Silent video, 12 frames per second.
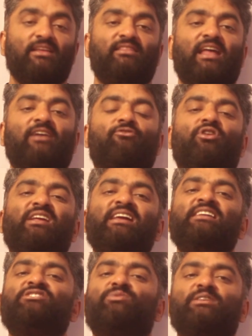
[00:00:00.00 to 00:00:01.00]
that for
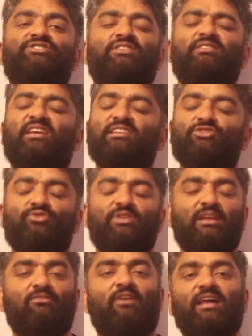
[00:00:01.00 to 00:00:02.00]
each question there is
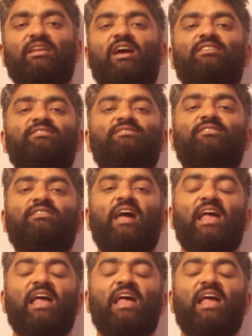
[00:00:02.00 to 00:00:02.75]
only one answer